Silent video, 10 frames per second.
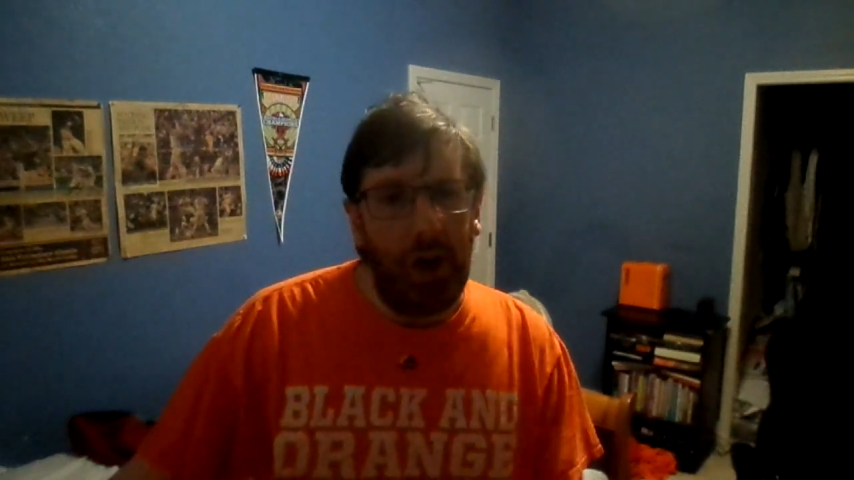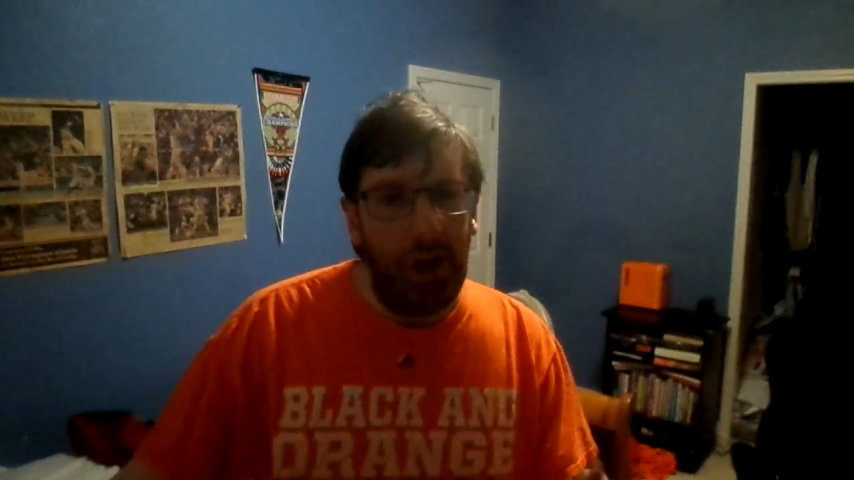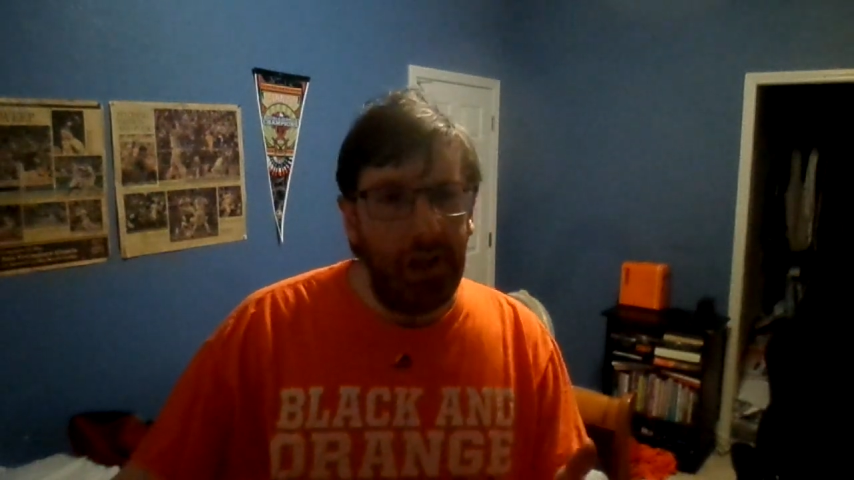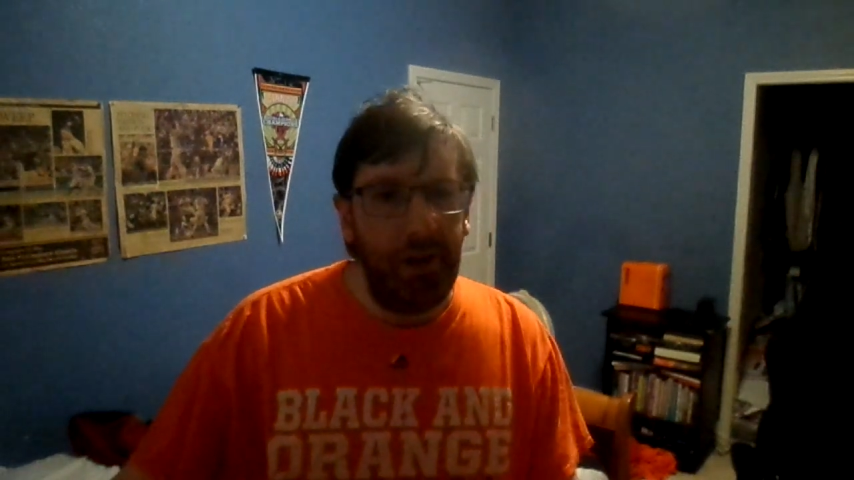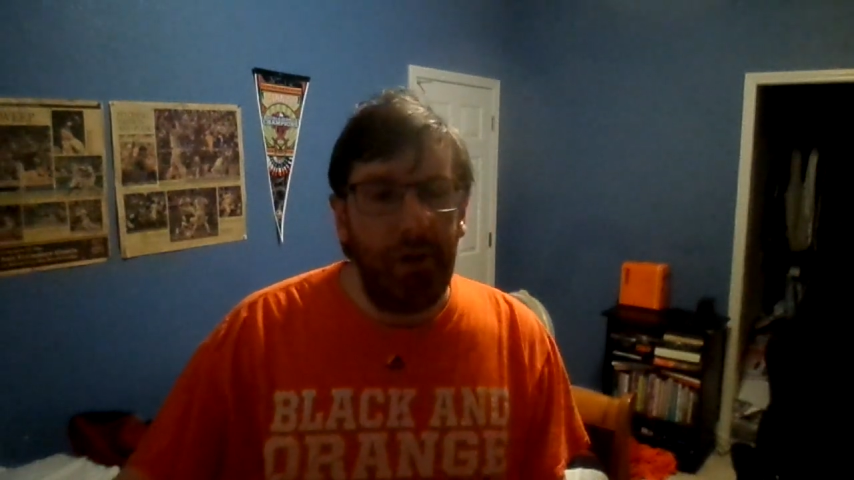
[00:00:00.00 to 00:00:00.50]

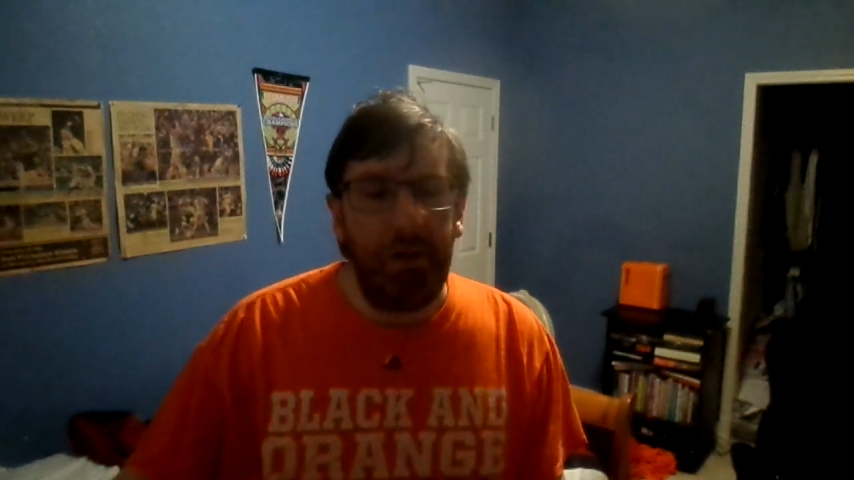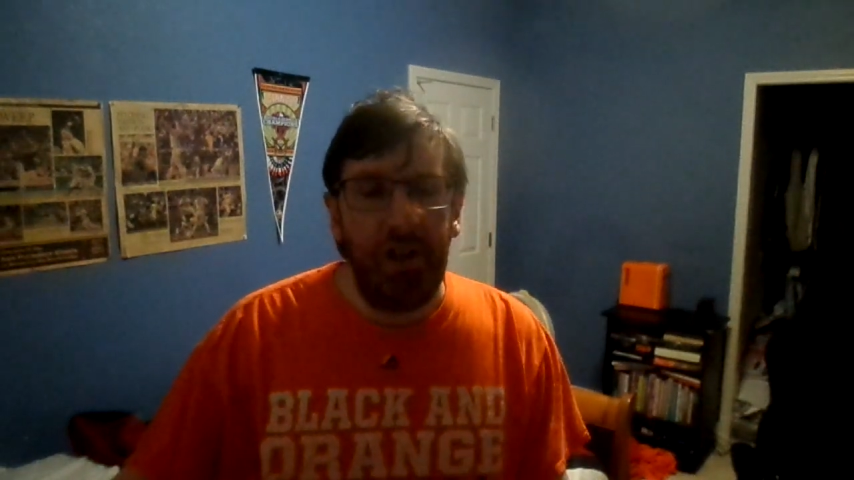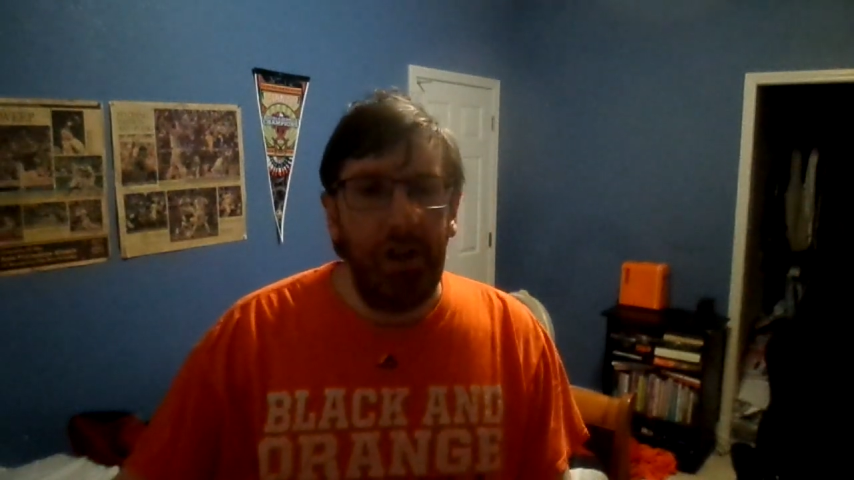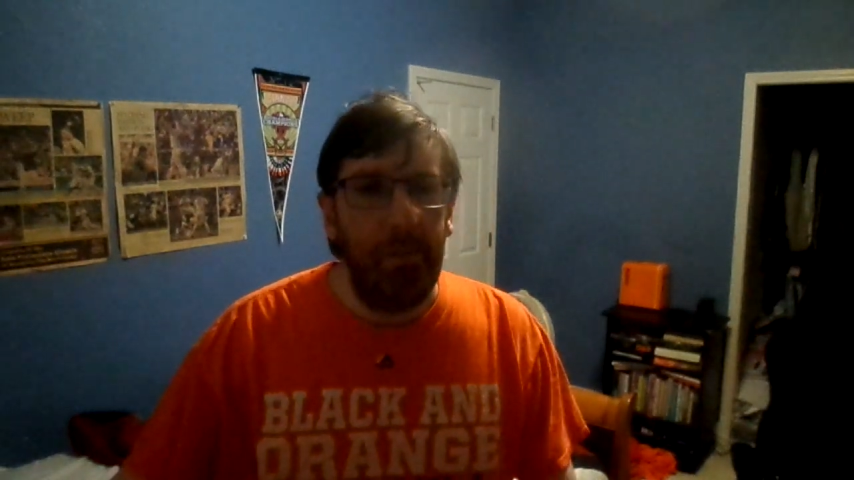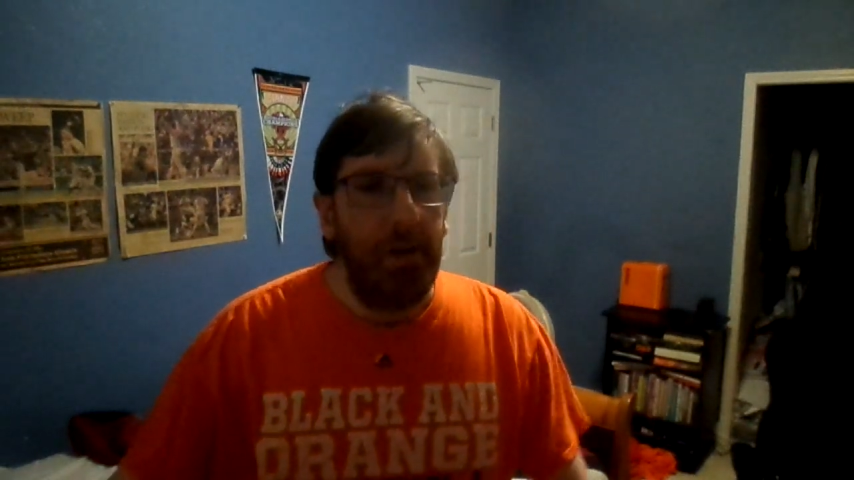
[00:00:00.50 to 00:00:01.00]
on
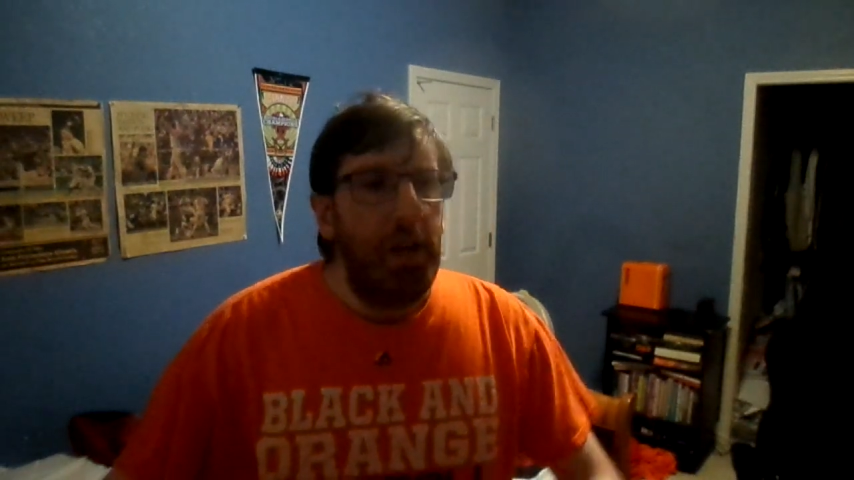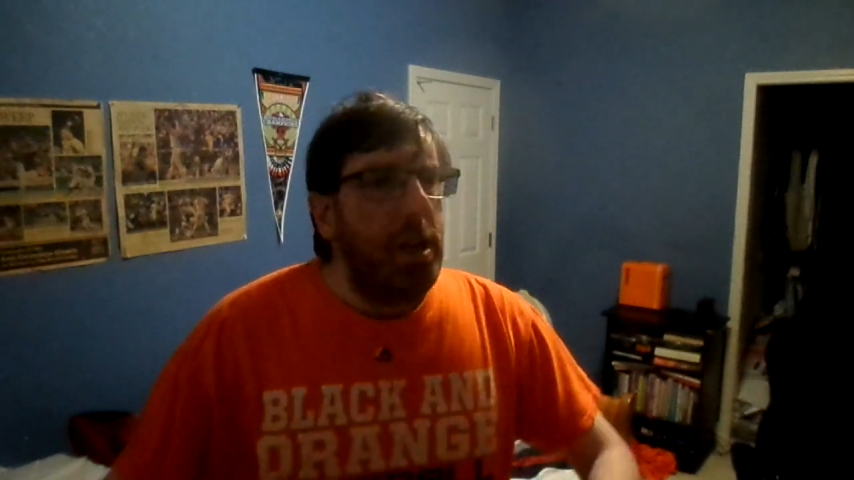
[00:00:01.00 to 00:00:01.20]
YouTube.